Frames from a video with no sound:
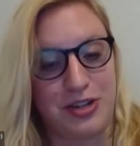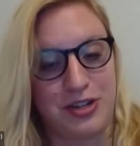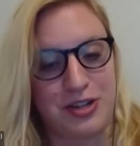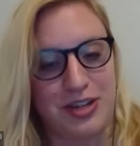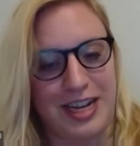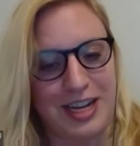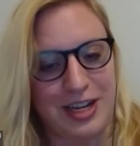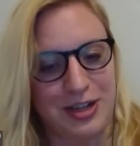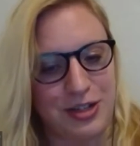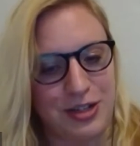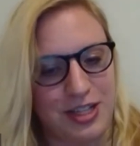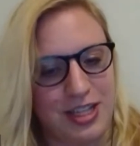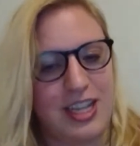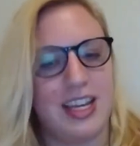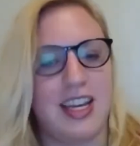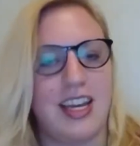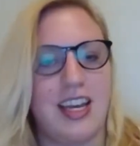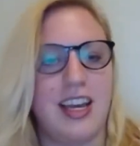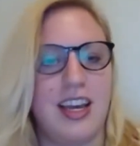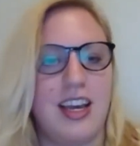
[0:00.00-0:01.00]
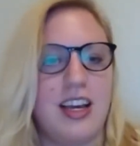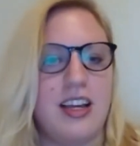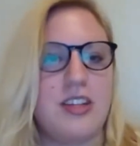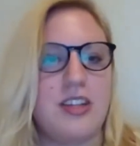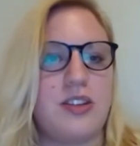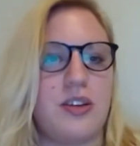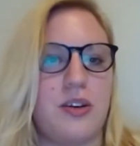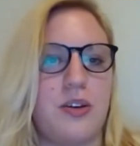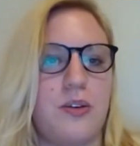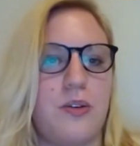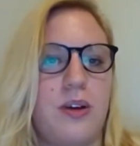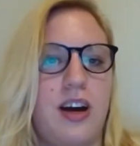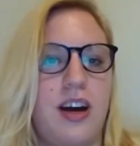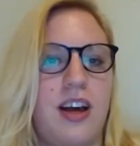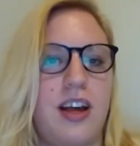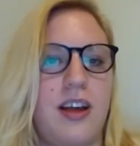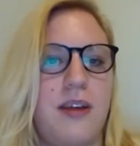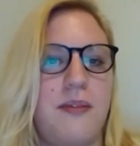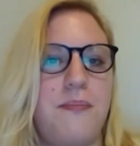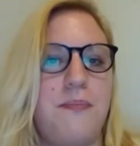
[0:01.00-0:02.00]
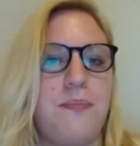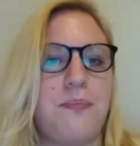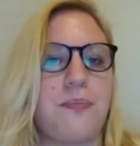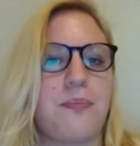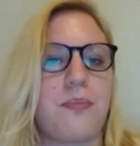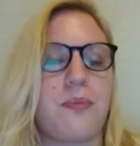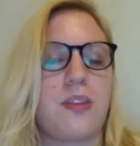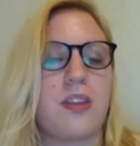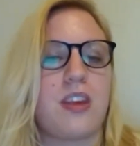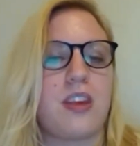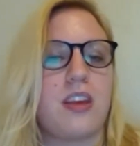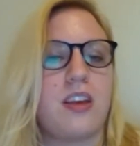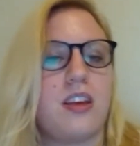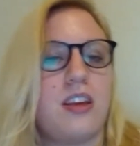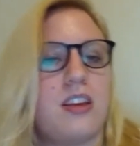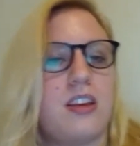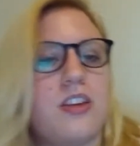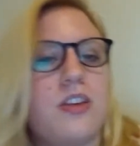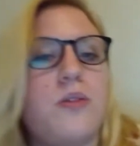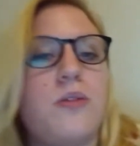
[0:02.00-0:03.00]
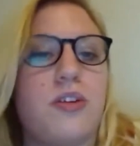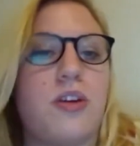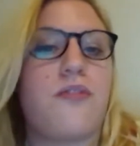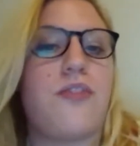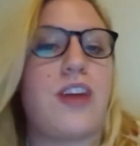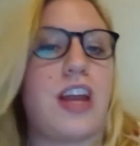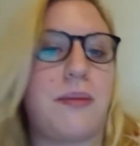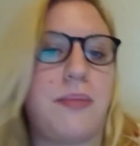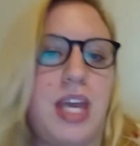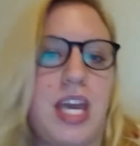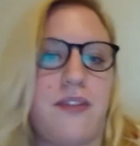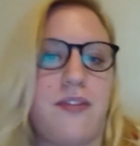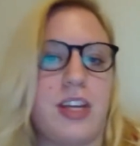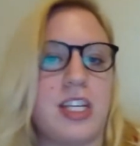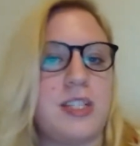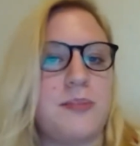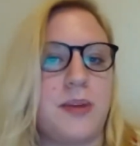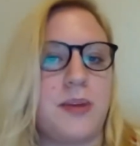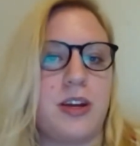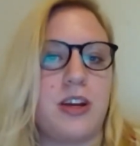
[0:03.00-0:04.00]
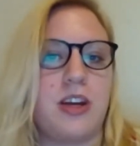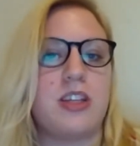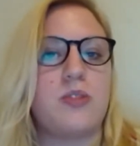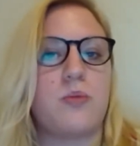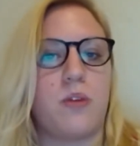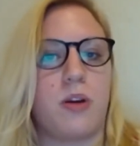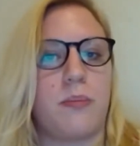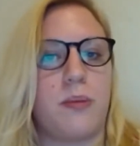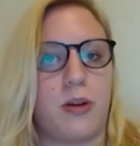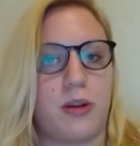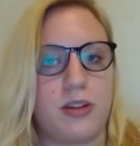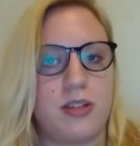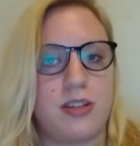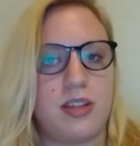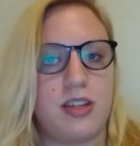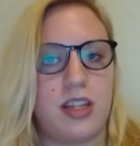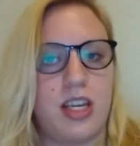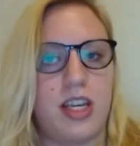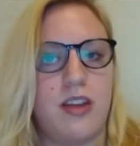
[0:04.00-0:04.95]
actually. So you and your family have experienced war personally,